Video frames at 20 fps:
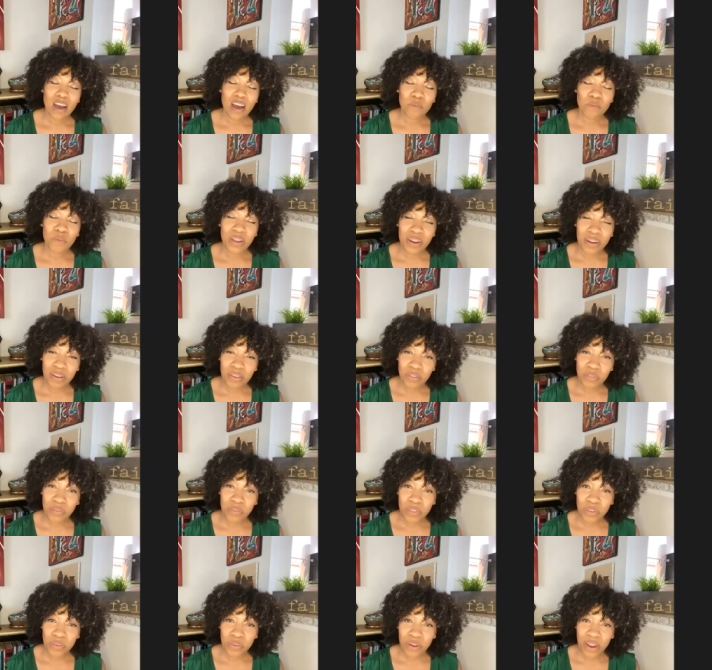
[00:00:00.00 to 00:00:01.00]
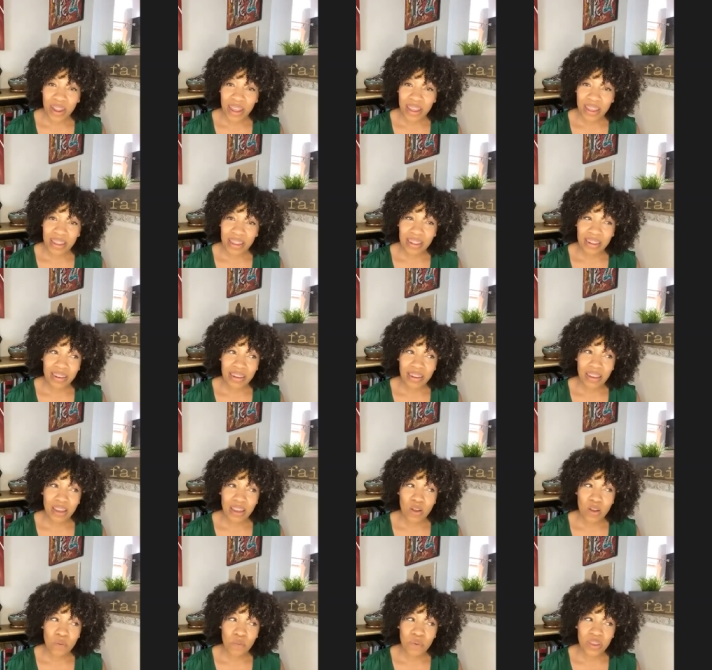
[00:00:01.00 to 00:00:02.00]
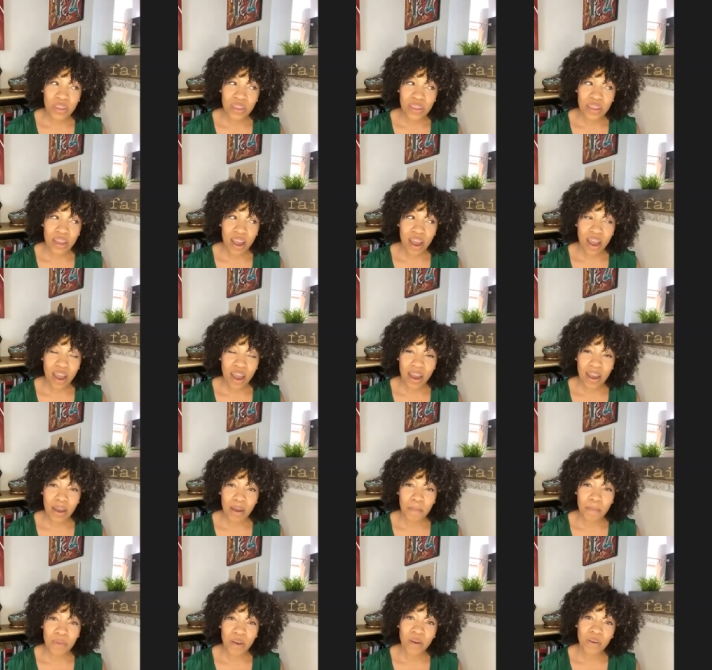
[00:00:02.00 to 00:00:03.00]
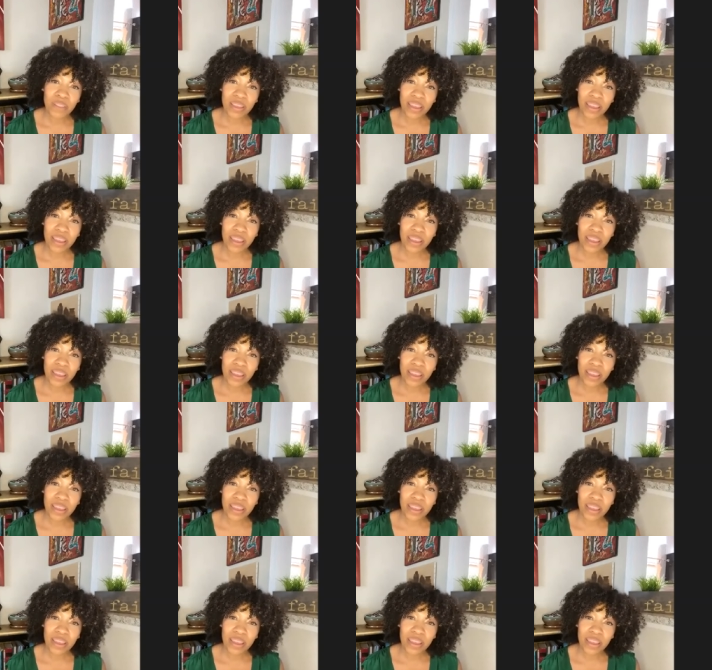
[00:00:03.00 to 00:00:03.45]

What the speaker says: winners for the grant, and we only had